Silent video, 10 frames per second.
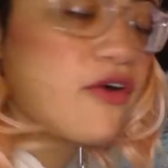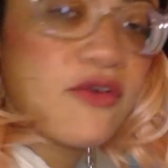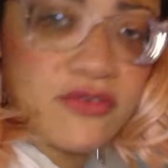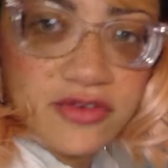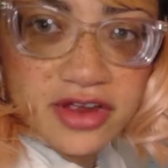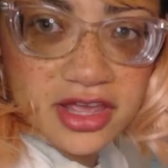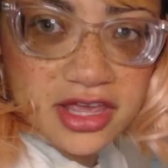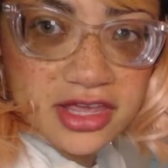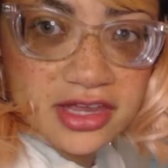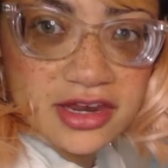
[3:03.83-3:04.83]
over
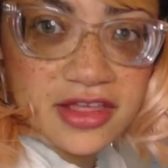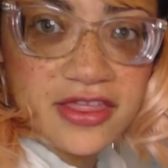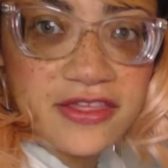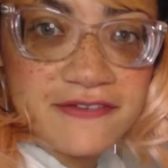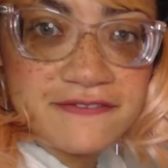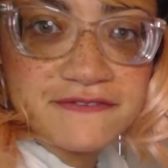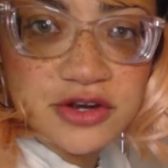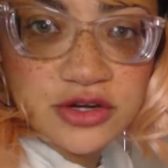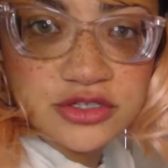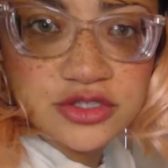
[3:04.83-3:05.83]
again. The
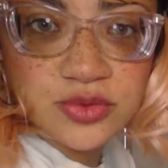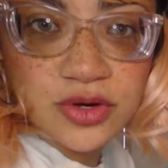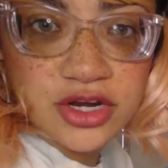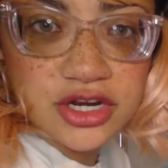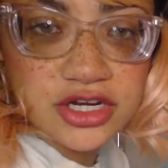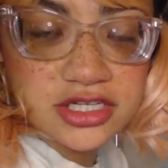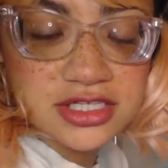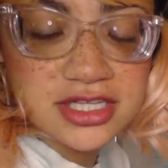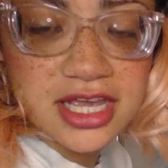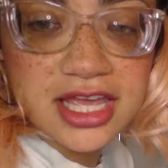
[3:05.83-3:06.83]
first
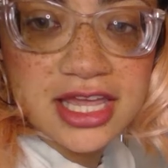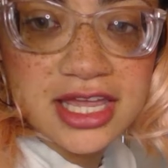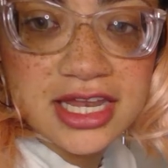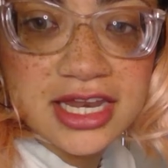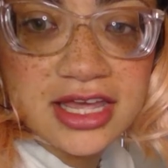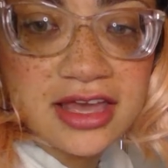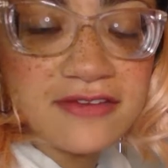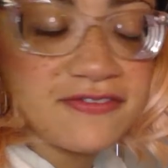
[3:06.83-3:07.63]
words in a